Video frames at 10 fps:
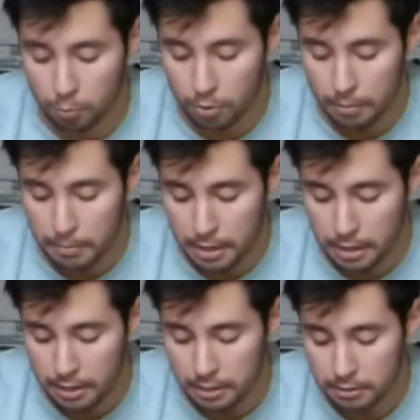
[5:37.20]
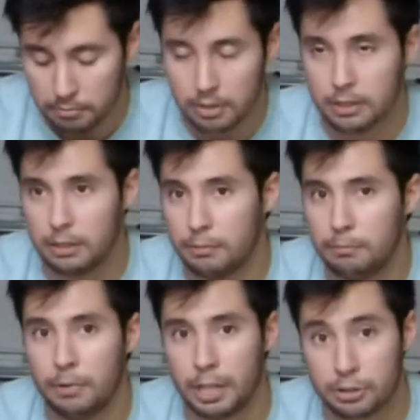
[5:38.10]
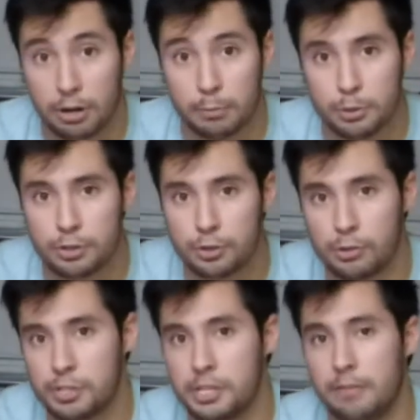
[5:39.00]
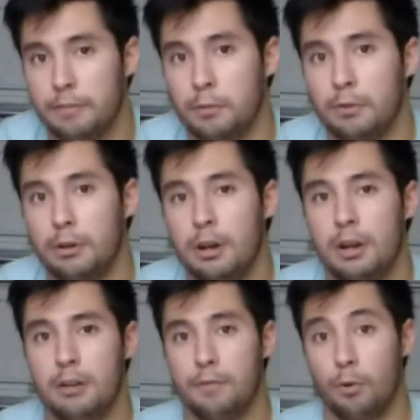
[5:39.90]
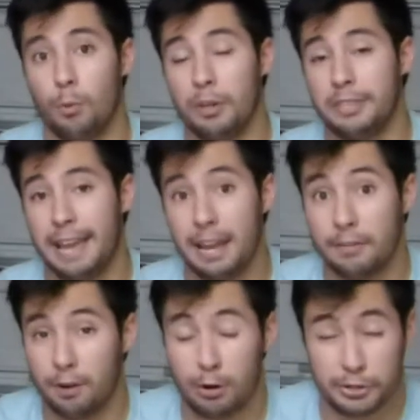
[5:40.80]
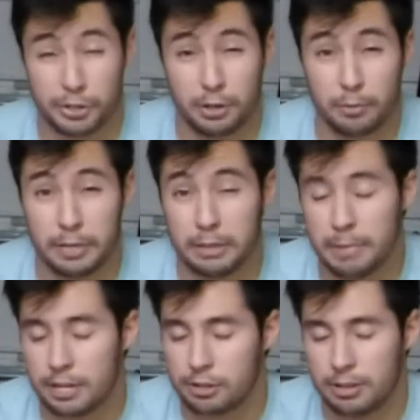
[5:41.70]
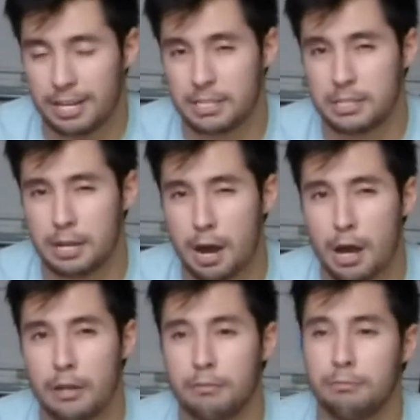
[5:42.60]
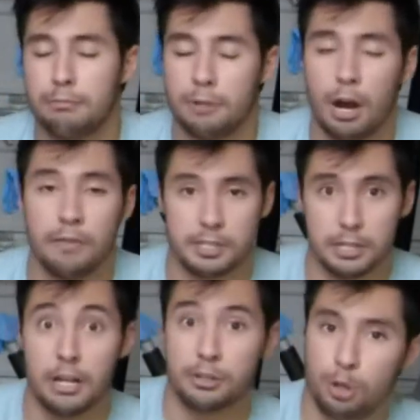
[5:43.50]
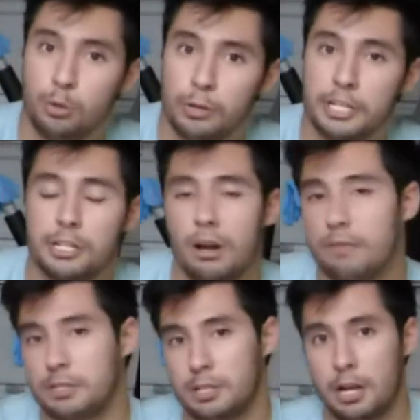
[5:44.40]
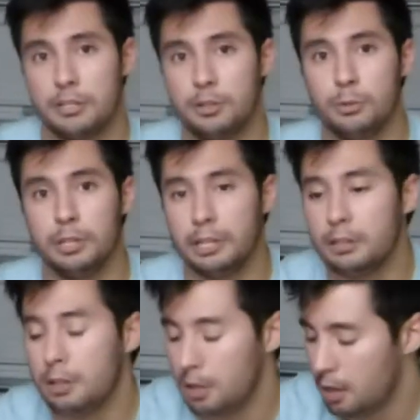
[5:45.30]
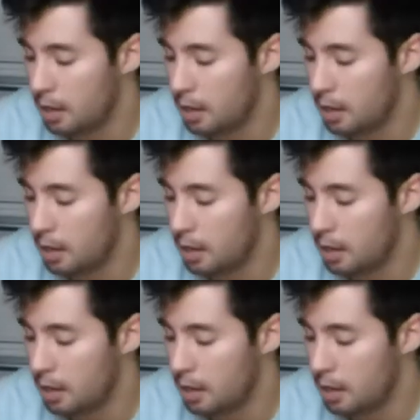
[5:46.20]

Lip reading: what my electronic boost controller is set for what the AFRs are going to read, make sure that it's not, obviously not too rich and obviously not too lean.